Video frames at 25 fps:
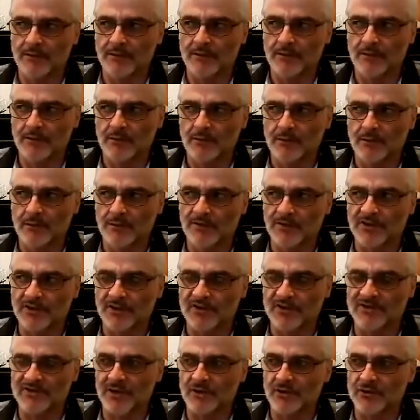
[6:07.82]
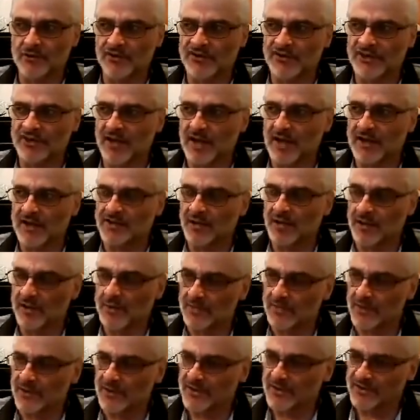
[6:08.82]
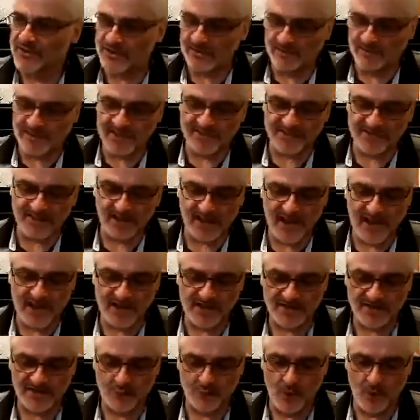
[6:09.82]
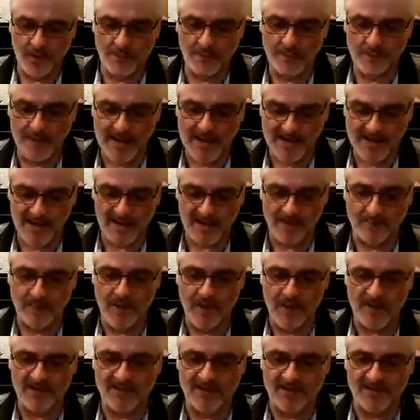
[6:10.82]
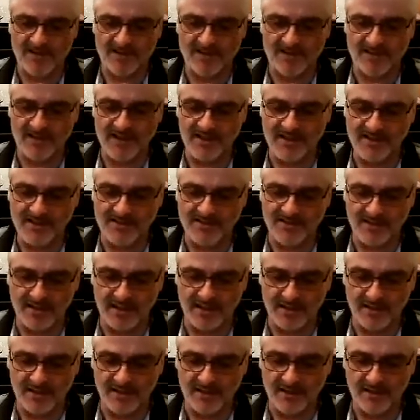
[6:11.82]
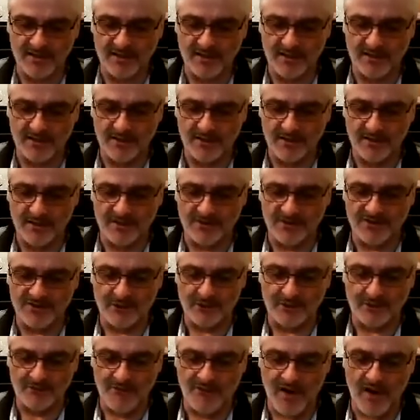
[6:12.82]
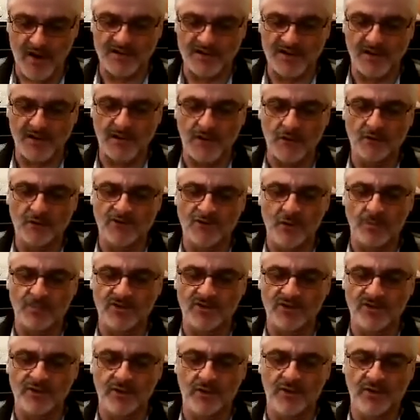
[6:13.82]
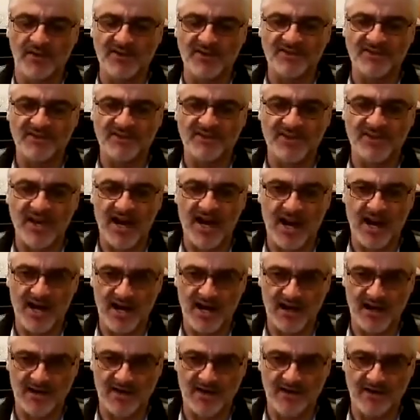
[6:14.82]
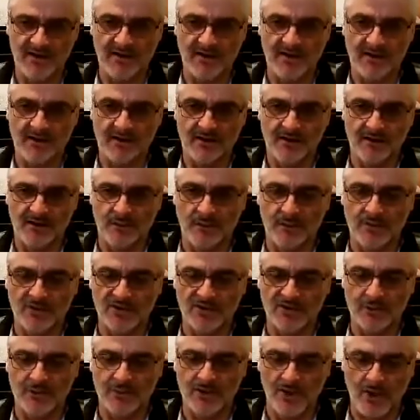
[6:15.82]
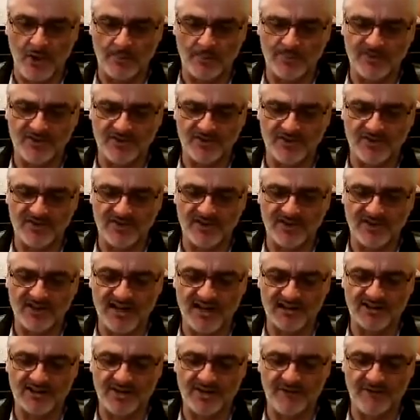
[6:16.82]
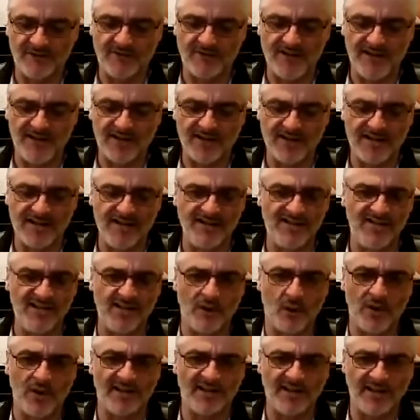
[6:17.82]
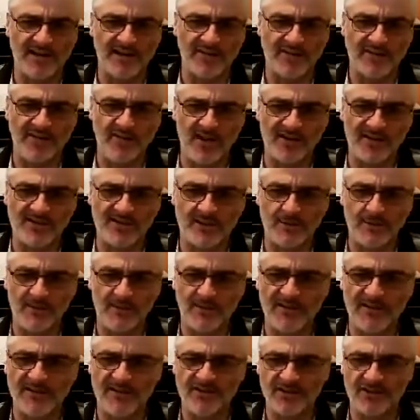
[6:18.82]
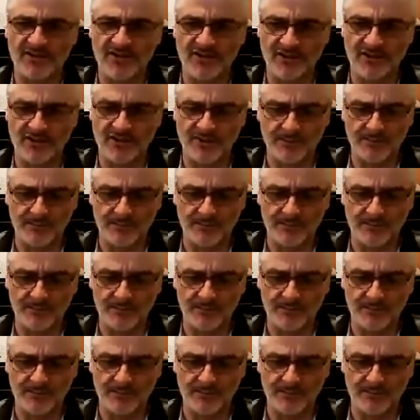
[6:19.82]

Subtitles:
Which is interesting, actually, because that's a case where making money is easy. So finding those opportunities is hard. Whereas with options, it's actually fairly easy to identify some of these issues.